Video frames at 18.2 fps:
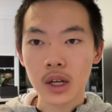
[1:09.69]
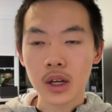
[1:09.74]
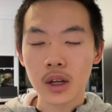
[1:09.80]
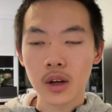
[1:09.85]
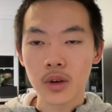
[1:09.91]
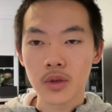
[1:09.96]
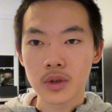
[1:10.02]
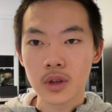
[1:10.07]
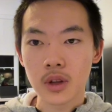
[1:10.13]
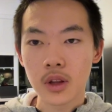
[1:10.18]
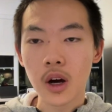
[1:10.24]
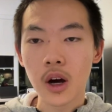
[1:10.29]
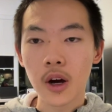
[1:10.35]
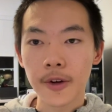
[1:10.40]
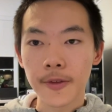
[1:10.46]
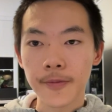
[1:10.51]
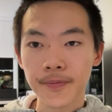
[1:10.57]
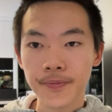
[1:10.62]
goes
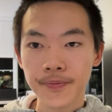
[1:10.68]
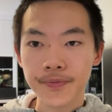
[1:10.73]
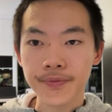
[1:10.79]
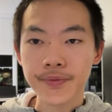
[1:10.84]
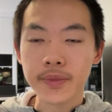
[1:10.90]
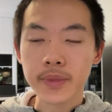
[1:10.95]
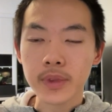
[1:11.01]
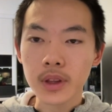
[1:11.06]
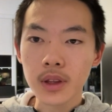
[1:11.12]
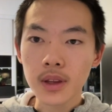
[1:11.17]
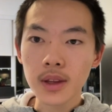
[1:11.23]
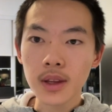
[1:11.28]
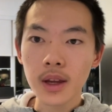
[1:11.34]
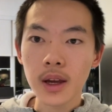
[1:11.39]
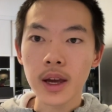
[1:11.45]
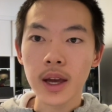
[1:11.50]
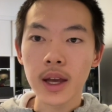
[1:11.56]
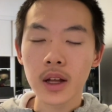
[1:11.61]
along.
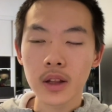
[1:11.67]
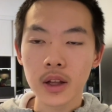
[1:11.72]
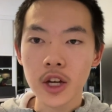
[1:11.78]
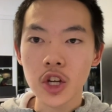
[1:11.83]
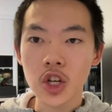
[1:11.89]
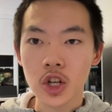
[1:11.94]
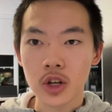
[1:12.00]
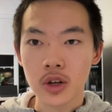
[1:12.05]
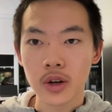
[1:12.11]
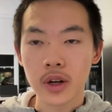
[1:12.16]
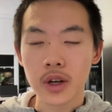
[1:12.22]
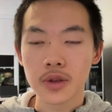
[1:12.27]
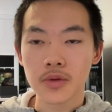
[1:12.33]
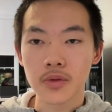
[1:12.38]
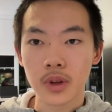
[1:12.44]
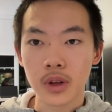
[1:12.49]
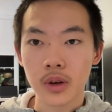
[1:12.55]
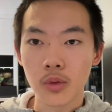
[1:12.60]
A glacier
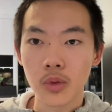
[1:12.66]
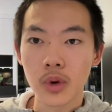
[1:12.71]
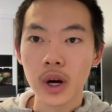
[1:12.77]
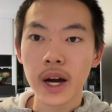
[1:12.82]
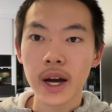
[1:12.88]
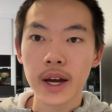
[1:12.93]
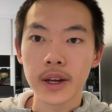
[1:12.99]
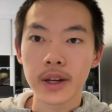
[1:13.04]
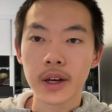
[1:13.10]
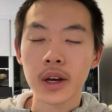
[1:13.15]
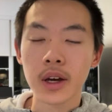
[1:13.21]
is really wide,